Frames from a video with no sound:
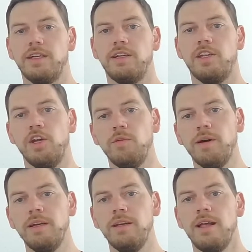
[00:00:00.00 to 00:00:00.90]
a
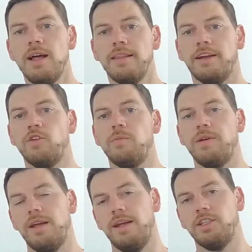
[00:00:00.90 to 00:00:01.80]
human, that could
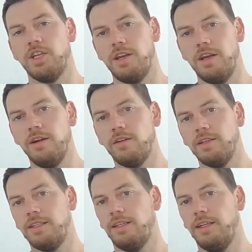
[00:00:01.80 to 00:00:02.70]
be an engineer or a
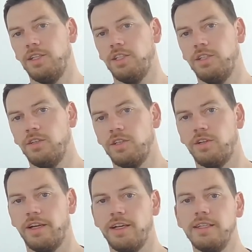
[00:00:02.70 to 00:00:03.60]
technician, to
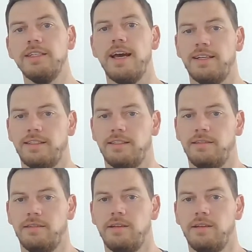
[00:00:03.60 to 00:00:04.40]
trigger a test.